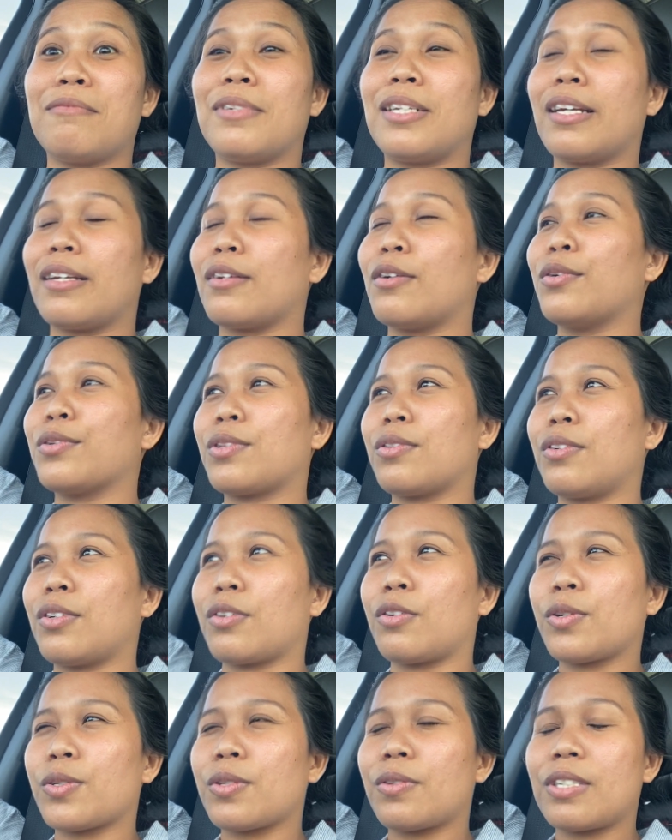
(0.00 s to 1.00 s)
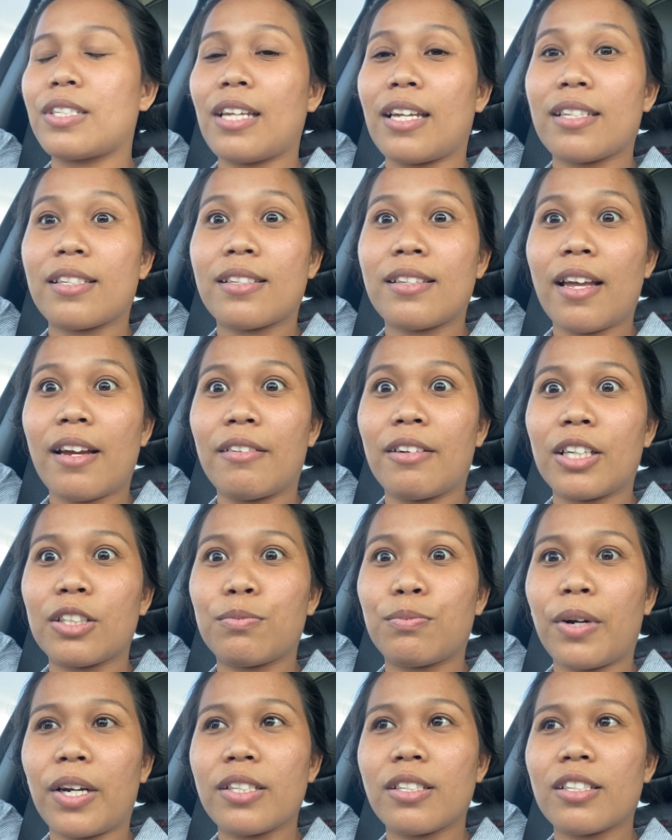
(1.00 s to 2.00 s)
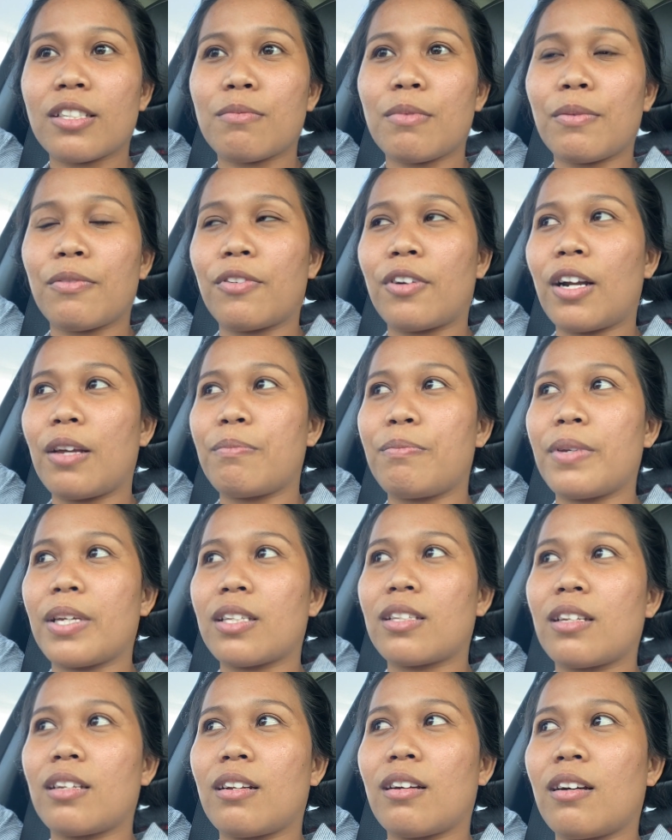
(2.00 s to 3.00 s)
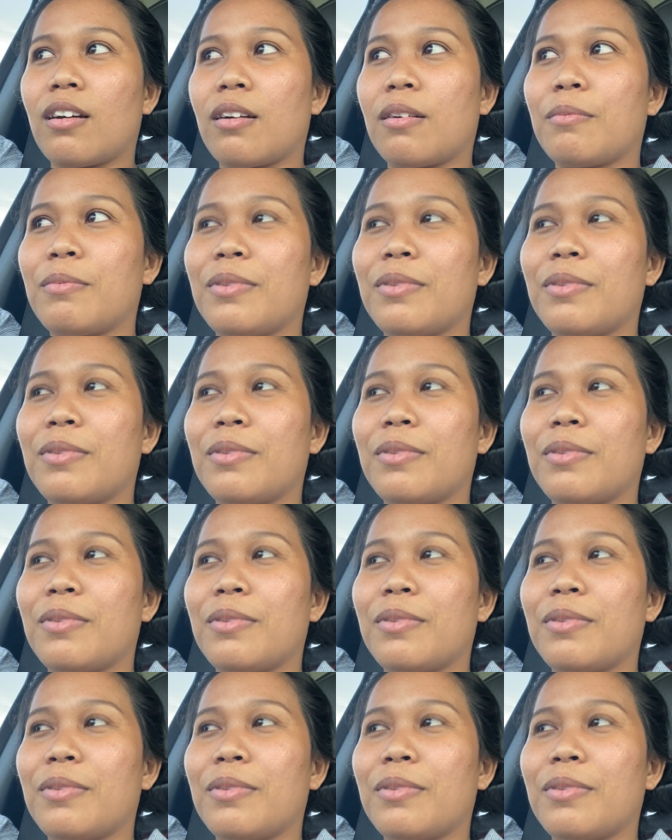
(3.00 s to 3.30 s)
when I go to the groceries, I stare at prices before I picked it up.